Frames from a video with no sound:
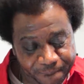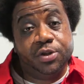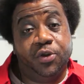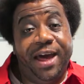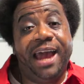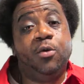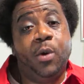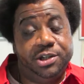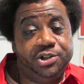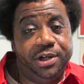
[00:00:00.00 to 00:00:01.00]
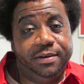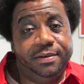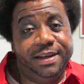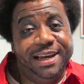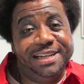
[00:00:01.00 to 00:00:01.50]
So that question
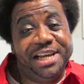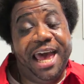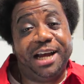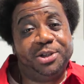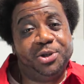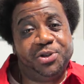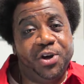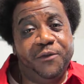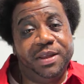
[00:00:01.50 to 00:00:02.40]
to ask yourself